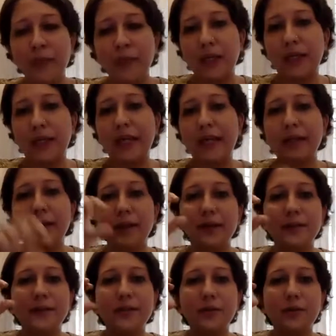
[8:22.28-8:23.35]
correct?
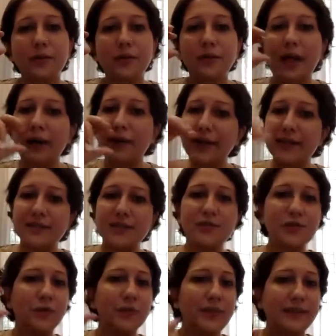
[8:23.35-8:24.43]
So now let's
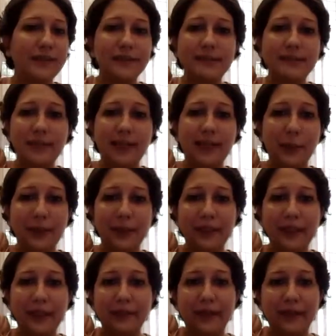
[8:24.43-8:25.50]
assume that this
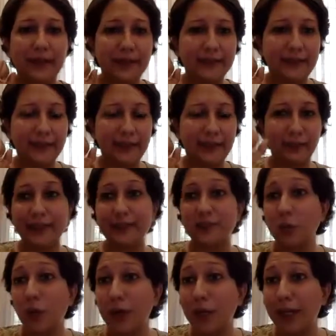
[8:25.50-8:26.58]
liquidity event has taken place.
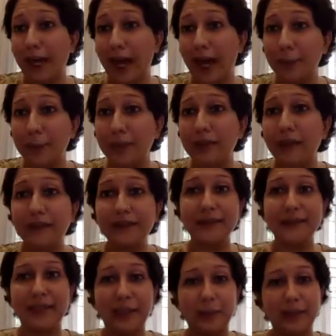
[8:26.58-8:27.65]
So what will happen in
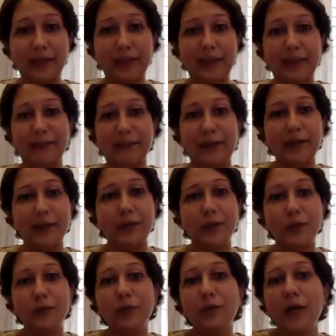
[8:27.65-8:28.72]
this liquidity event
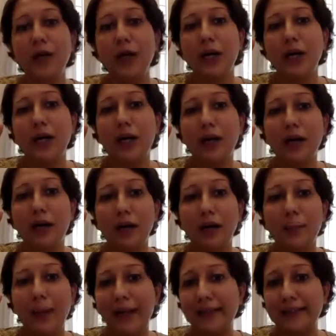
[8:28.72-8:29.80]
to
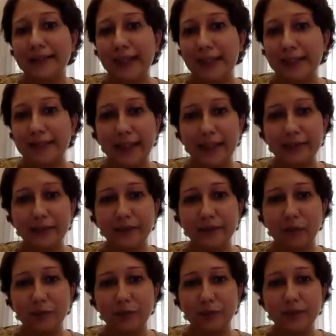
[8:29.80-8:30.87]
Mike's exercise of
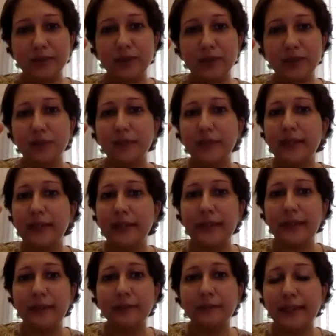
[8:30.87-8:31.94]
option? So
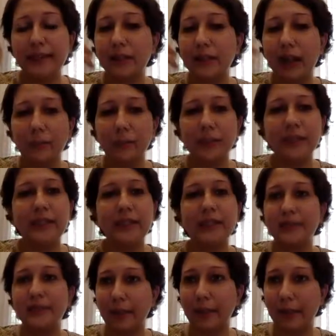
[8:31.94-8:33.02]
the company
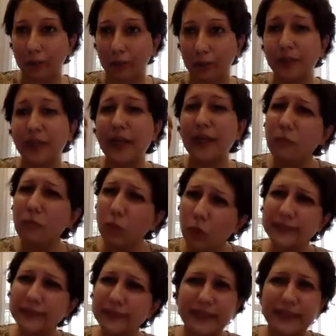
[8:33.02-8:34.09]
gives him an option, and in
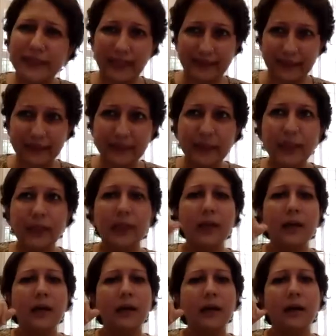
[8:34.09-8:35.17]
most cases,
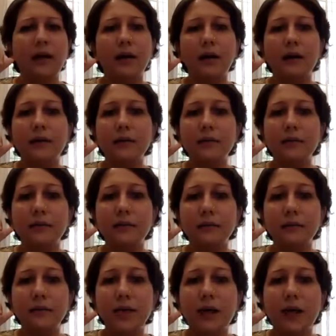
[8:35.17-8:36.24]

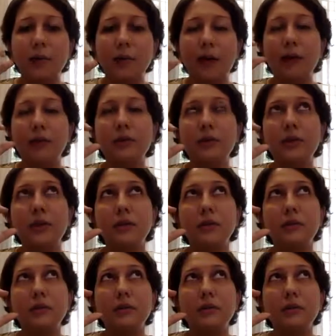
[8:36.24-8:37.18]
the